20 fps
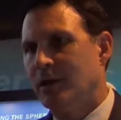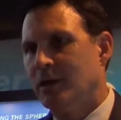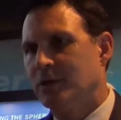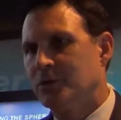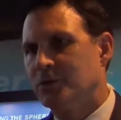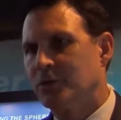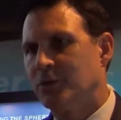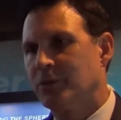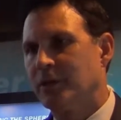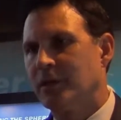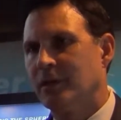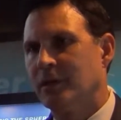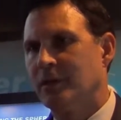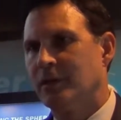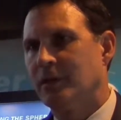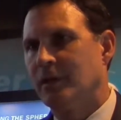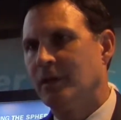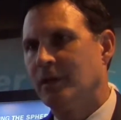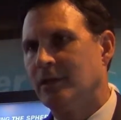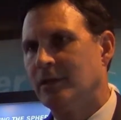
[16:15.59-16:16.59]
Certainly
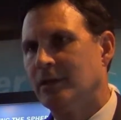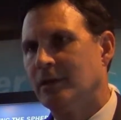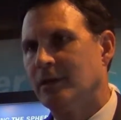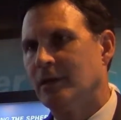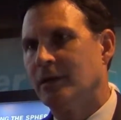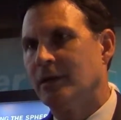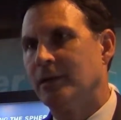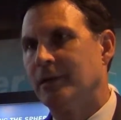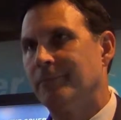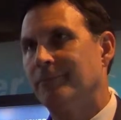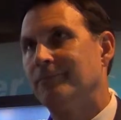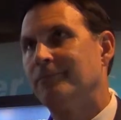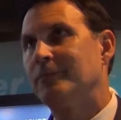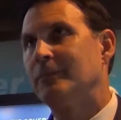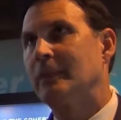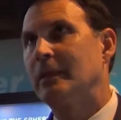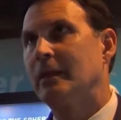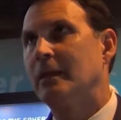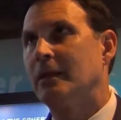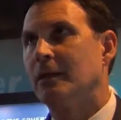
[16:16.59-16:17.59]
in
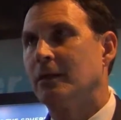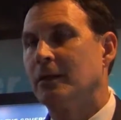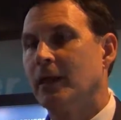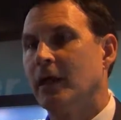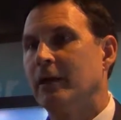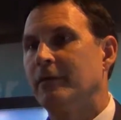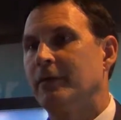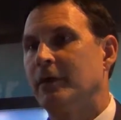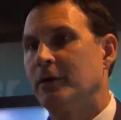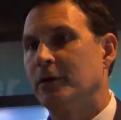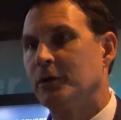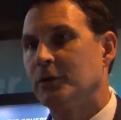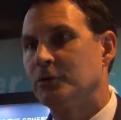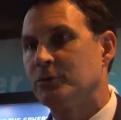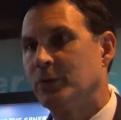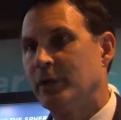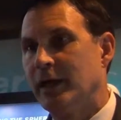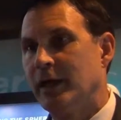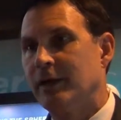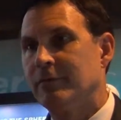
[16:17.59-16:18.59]
a lot of areas
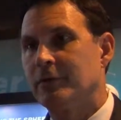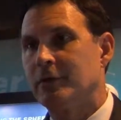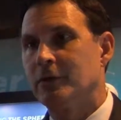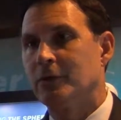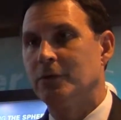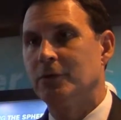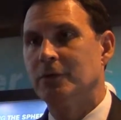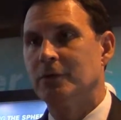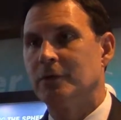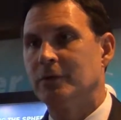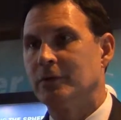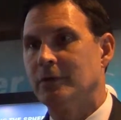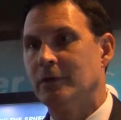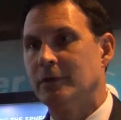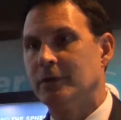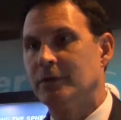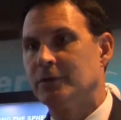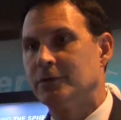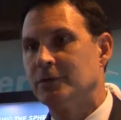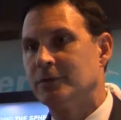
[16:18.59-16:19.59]
we have our own
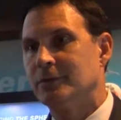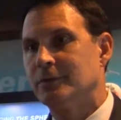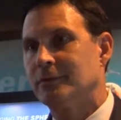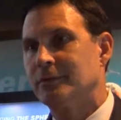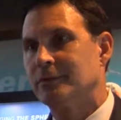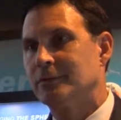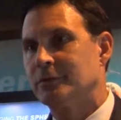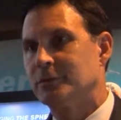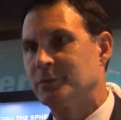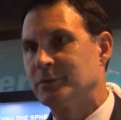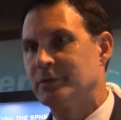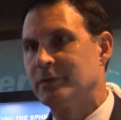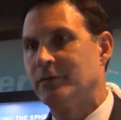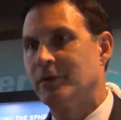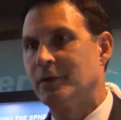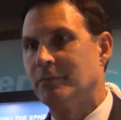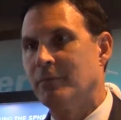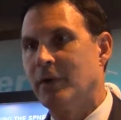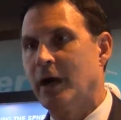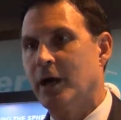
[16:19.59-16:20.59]

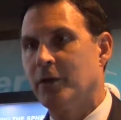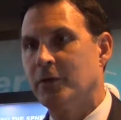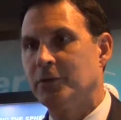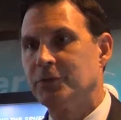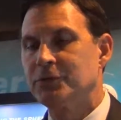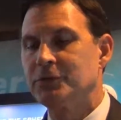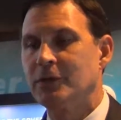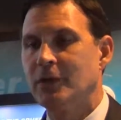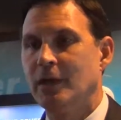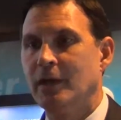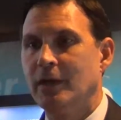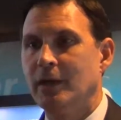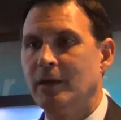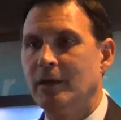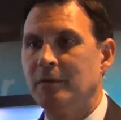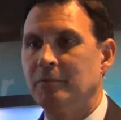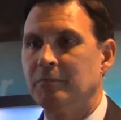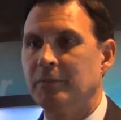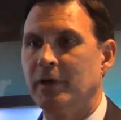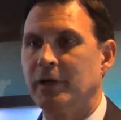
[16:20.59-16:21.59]
specific models,
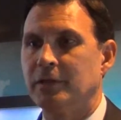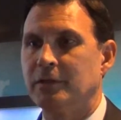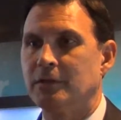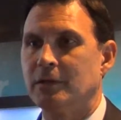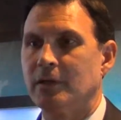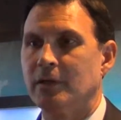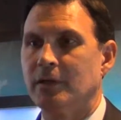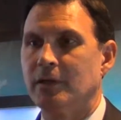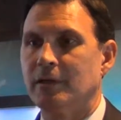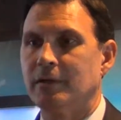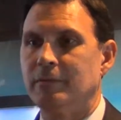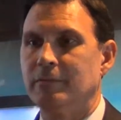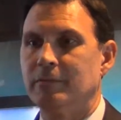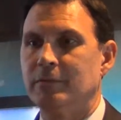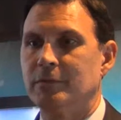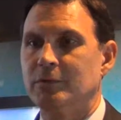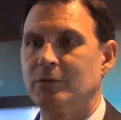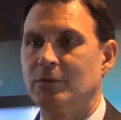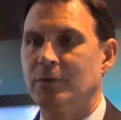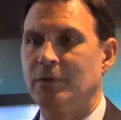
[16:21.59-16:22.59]
but
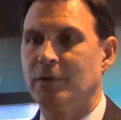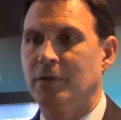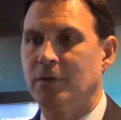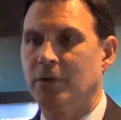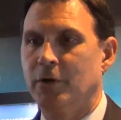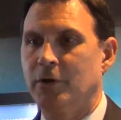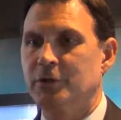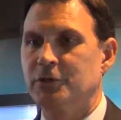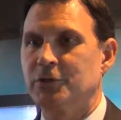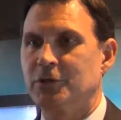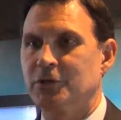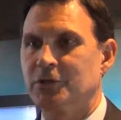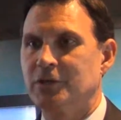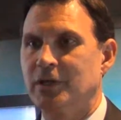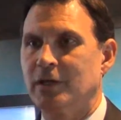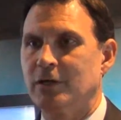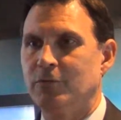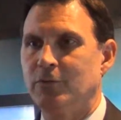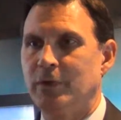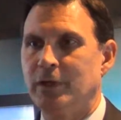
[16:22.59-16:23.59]
to a large
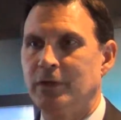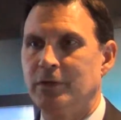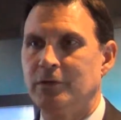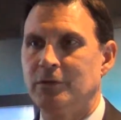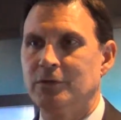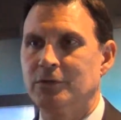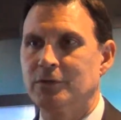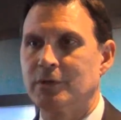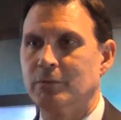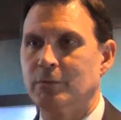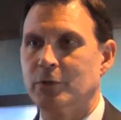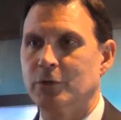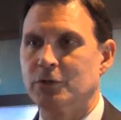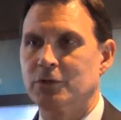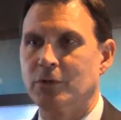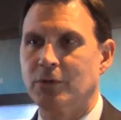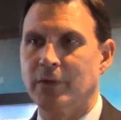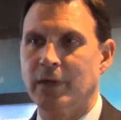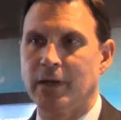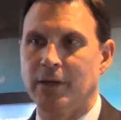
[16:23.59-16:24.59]
extent, if we can use
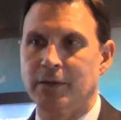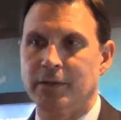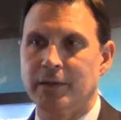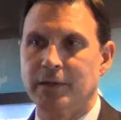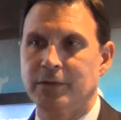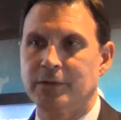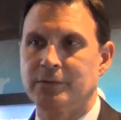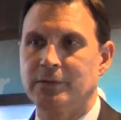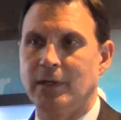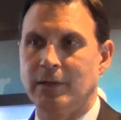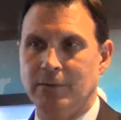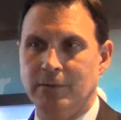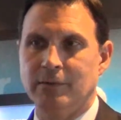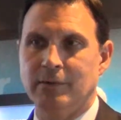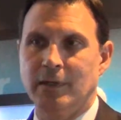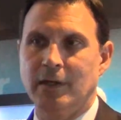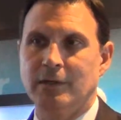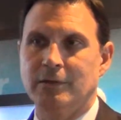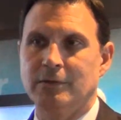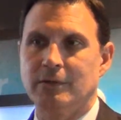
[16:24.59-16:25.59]
commercial analytics,
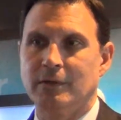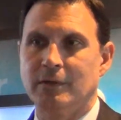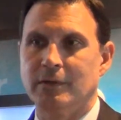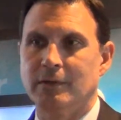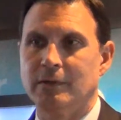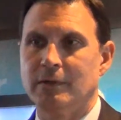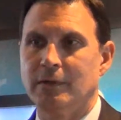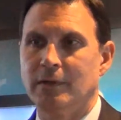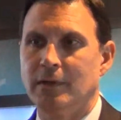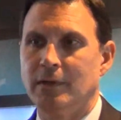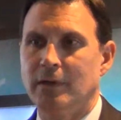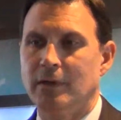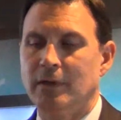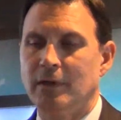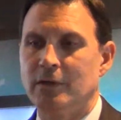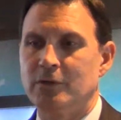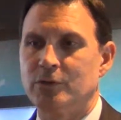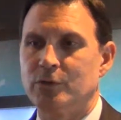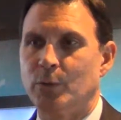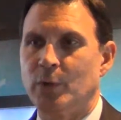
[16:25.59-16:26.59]
that
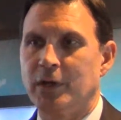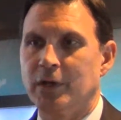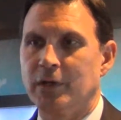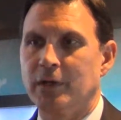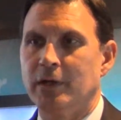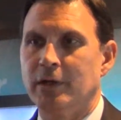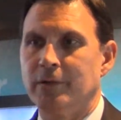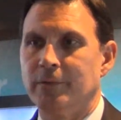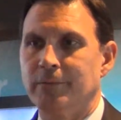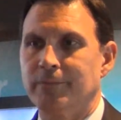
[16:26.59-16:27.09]
is the way to go.